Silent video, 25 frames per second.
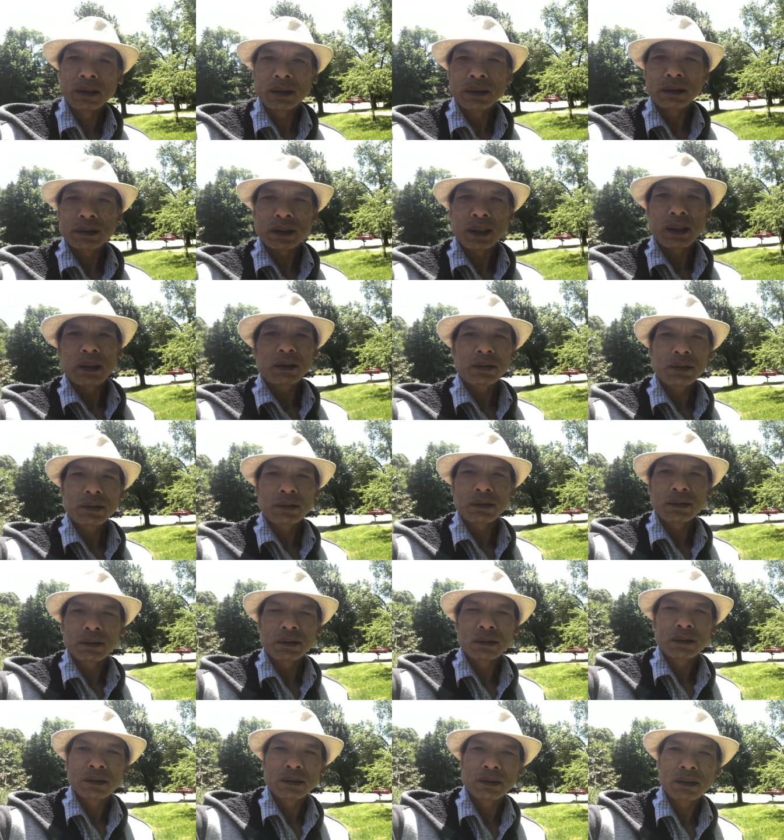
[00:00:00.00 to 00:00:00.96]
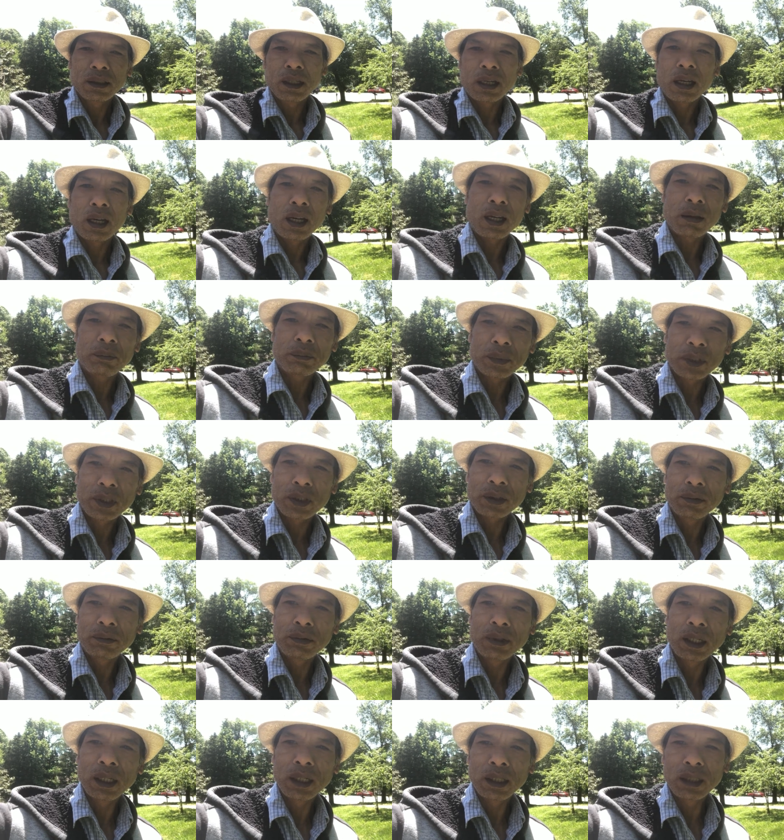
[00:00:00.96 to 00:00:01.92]
So after
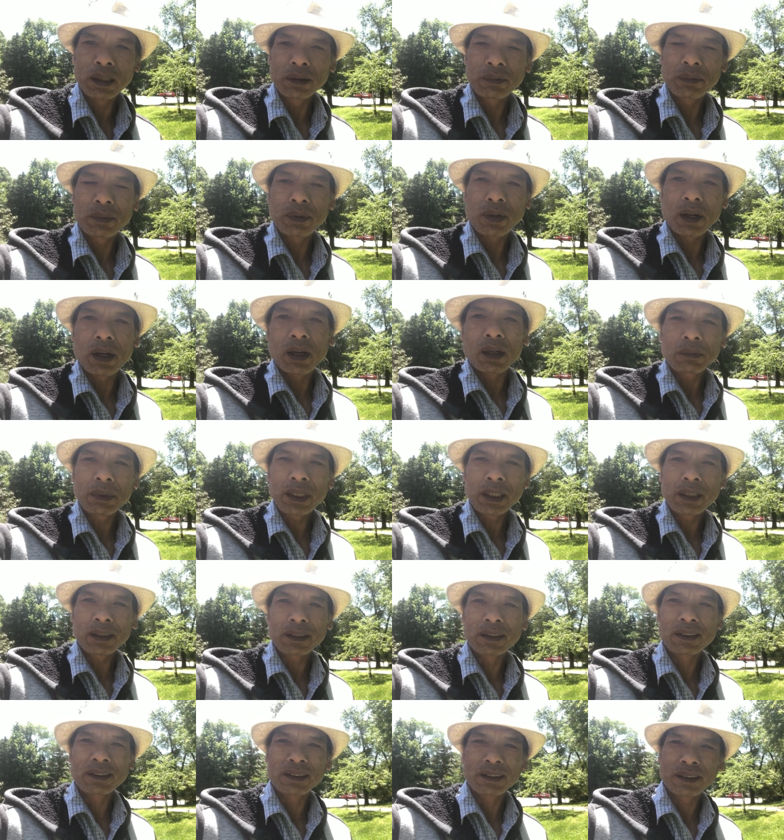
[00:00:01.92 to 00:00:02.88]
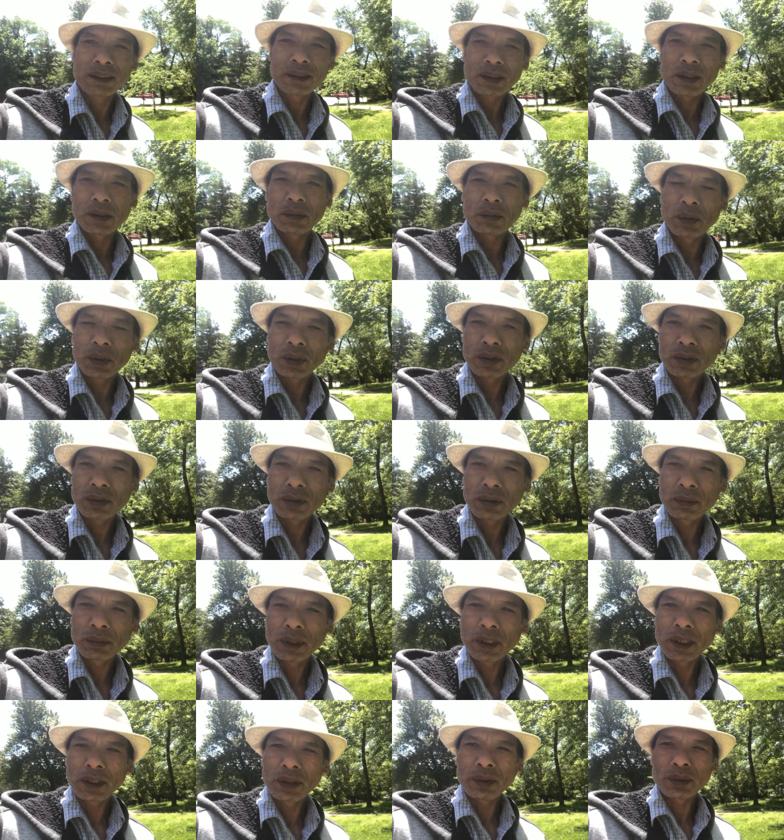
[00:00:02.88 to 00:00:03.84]
we learn from it, what
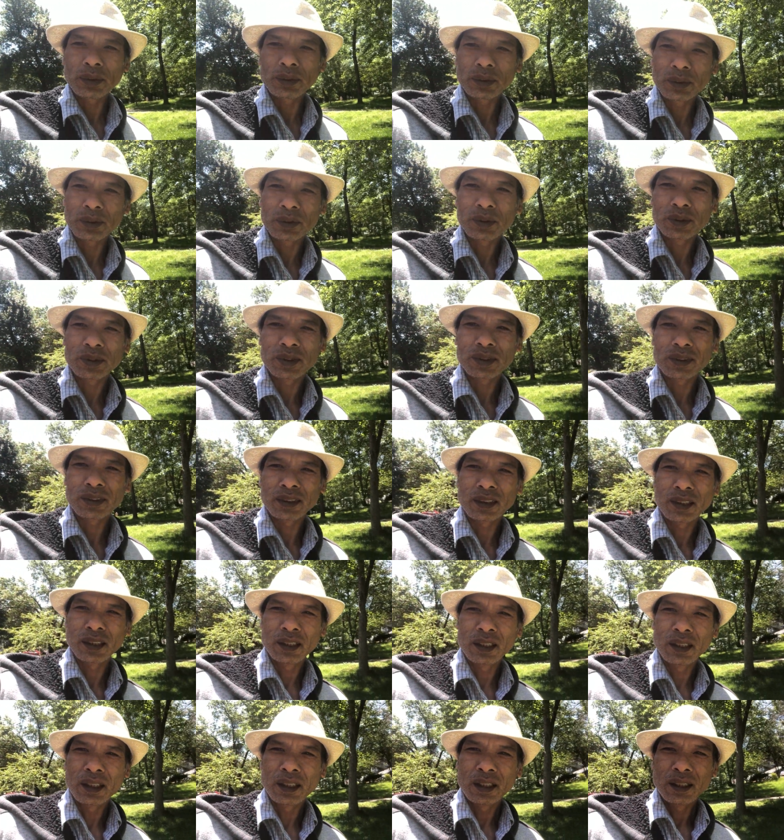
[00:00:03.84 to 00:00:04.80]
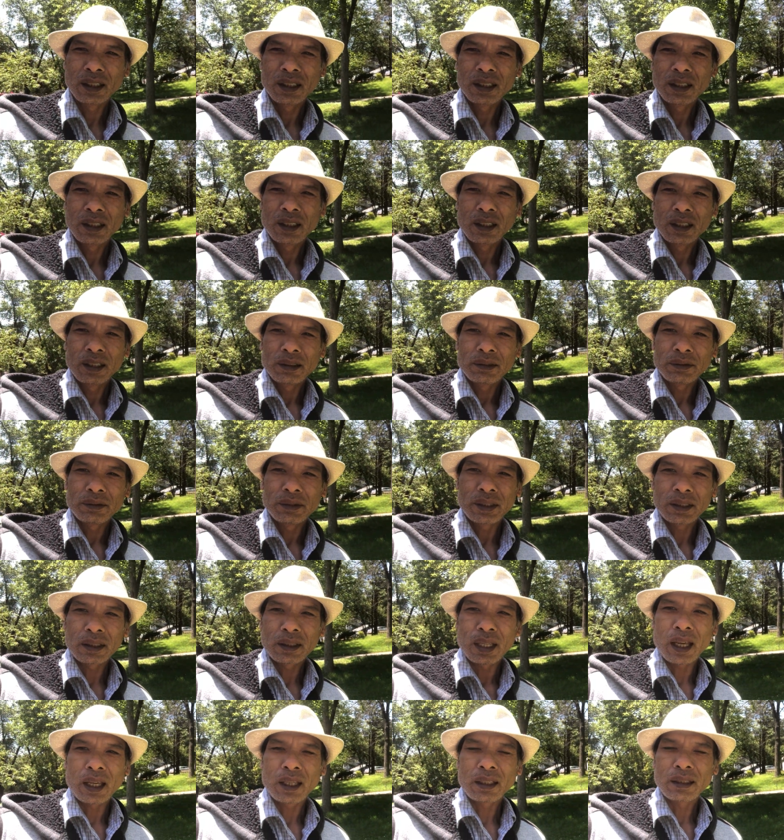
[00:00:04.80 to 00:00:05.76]
should we do?
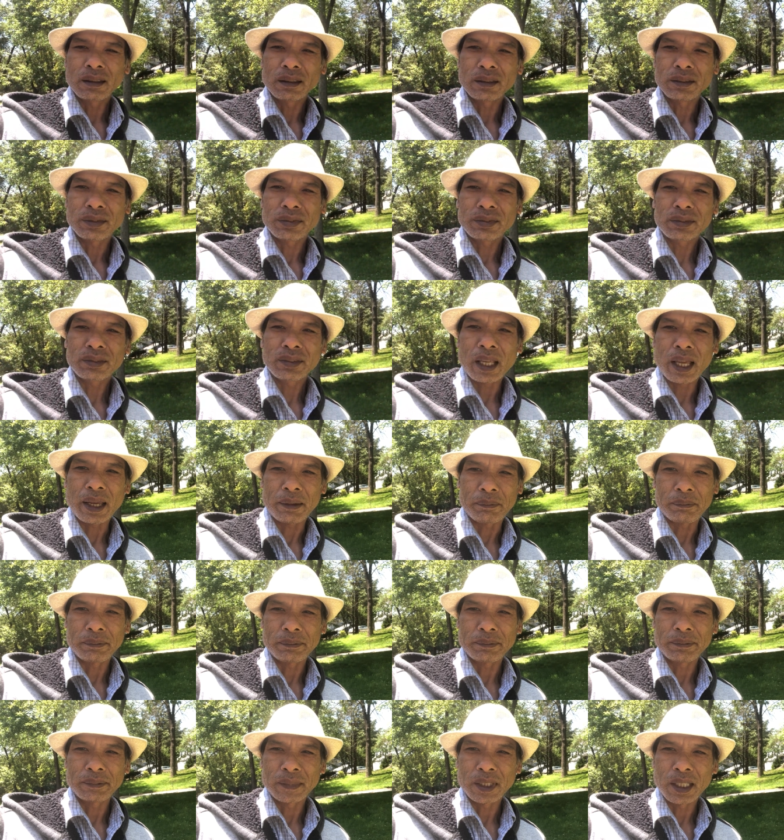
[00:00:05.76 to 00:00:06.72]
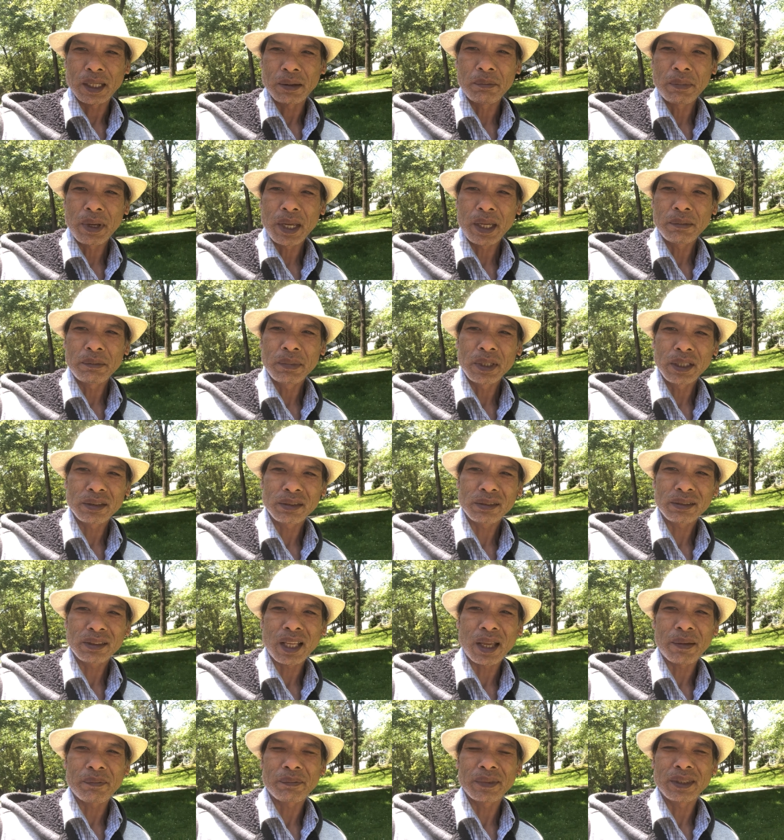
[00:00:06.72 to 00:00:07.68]
We take a step, a baby
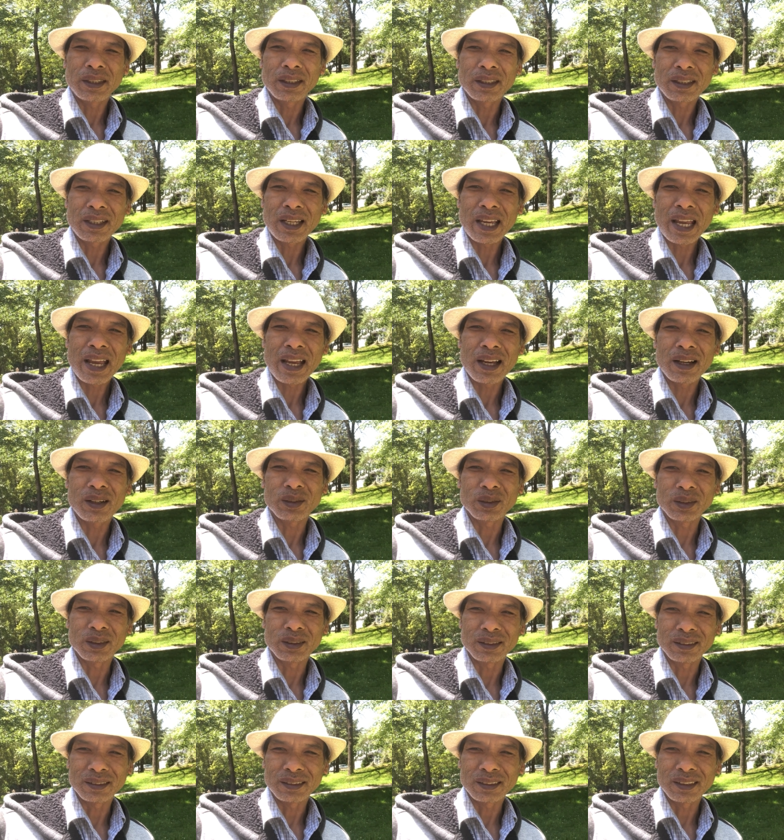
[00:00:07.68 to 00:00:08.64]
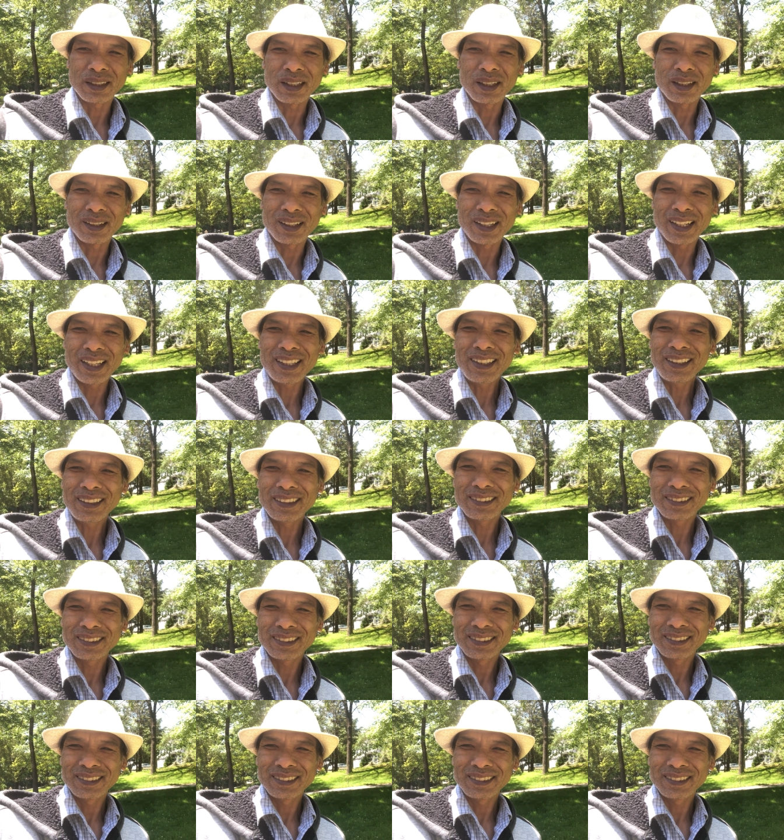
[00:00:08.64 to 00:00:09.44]
step, it counts, all right?